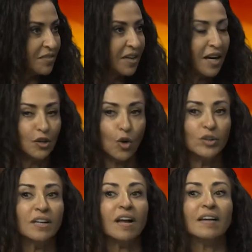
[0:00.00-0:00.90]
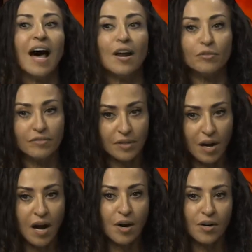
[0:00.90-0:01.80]
And I know that a lot of
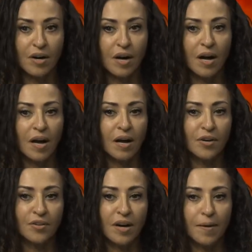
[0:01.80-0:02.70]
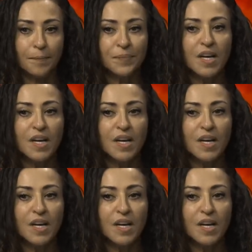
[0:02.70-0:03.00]
our, uh, our um,